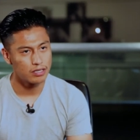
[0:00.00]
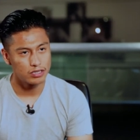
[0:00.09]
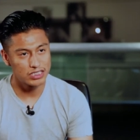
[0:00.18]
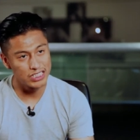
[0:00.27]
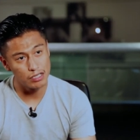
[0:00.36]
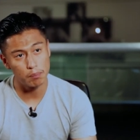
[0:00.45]

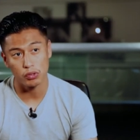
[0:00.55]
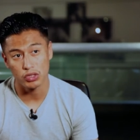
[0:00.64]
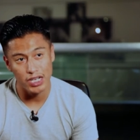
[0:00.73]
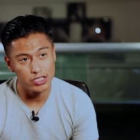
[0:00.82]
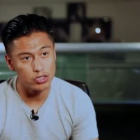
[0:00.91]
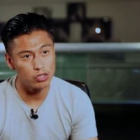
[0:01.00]
see
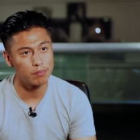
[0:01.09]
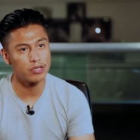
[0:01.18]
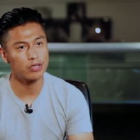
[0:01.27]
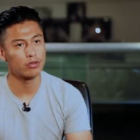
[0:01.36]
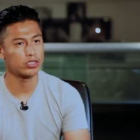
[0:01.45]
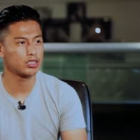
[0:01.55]
potential in
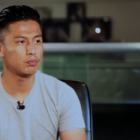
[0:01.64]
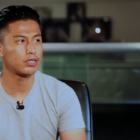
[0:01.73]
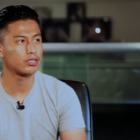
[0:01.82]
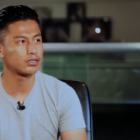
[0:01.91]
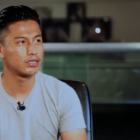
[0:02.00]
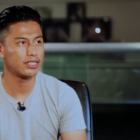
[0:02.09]
me, or just
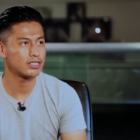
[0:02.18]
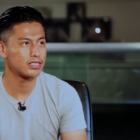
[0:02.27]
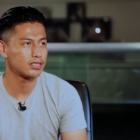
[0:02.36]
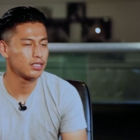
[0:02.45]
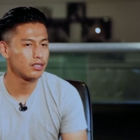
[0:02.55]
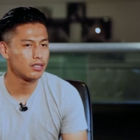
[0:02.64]
because they
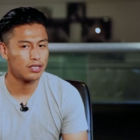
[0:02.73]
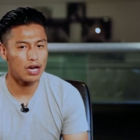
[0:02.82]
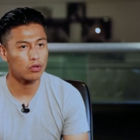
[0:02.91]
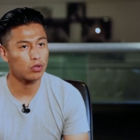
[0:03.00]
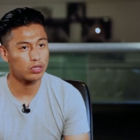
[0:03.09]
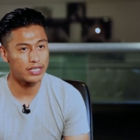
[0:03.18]
just I
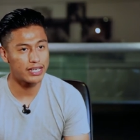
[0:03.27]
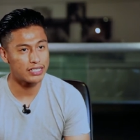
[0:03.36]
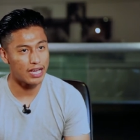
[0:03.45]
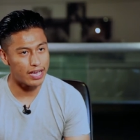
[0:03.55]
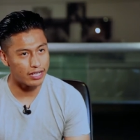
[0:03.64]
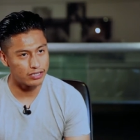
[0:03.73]
don't know they
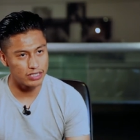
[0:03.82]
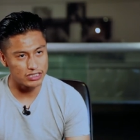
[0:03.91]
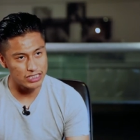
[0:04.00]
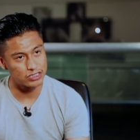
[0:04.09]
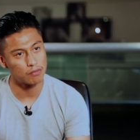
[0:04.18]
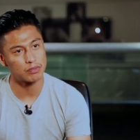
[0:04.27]
they
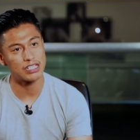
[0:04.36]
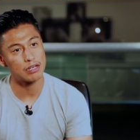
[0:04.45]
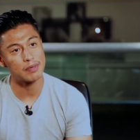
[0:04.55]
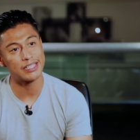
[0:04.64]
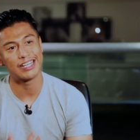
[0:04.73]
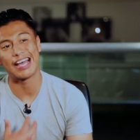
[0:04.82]
see something in
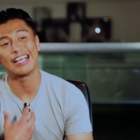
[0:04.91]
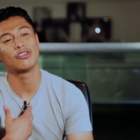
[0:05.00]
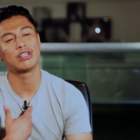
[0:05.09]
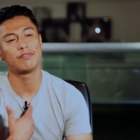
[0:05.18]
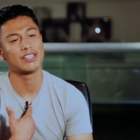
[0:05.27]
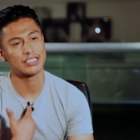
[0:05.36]
me that I don't
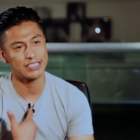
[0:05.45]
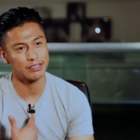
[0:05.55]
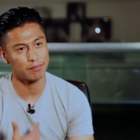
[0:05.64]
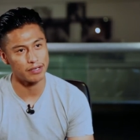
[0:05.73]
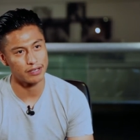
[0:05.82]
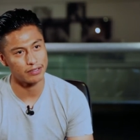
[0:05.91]
even see
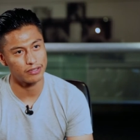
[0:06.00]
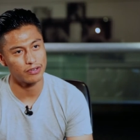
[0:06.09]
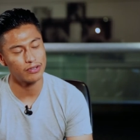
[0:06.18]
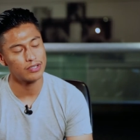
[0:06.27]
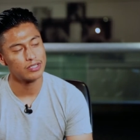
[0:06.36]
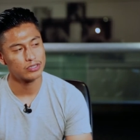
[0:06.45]
in me. You
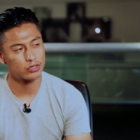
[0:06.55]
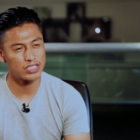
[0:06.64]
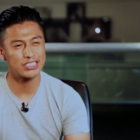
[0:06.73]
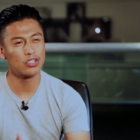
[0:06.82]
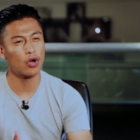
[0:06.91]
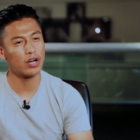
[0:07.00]
know, so it's
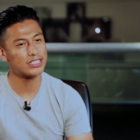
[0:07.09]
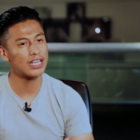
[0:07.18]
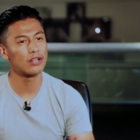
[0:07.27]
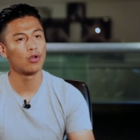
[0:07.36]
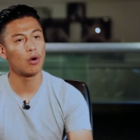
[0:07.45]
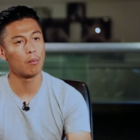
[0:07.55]
not it's
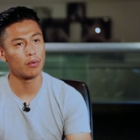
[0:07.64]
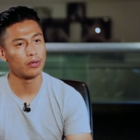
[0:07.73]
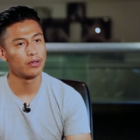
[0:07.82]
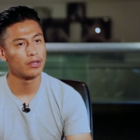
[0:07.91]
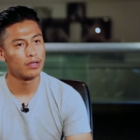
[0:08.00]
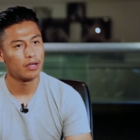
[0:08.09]
not normal.
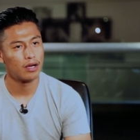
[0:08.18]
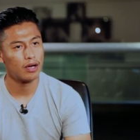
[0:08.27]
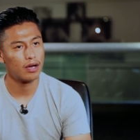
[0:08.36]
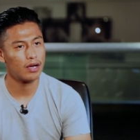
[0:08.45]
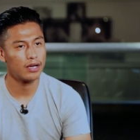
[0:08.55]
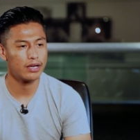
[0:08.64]

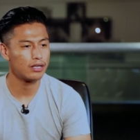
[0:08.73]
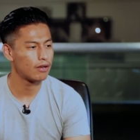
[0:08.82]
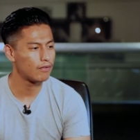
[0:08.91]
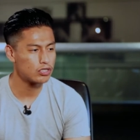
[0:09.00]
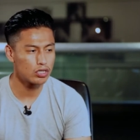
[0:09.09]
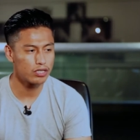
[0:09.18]
Uh, and
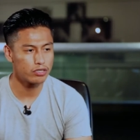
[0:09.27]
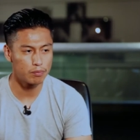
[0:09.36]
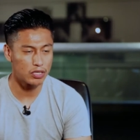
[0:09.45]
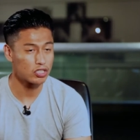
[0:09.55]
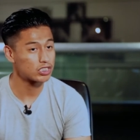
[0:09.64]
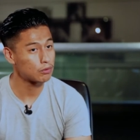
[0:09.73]
eventually,
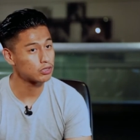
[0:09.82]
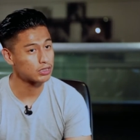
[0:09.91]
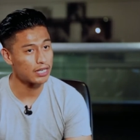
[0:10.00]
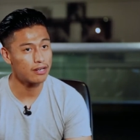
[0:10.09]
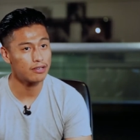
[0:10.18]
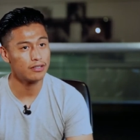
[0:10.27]
because he was
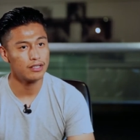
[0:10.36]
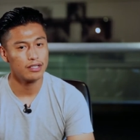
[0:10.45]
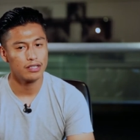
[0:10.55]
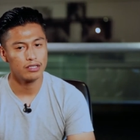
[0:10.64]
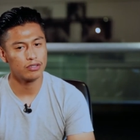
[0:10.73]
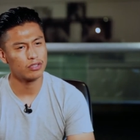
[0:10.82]
there,
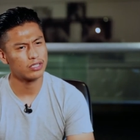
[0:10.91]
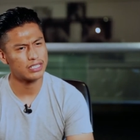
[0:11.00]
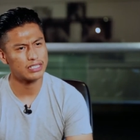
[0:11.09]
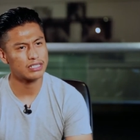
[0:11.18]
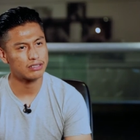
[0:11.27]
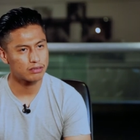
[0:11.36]
you know, he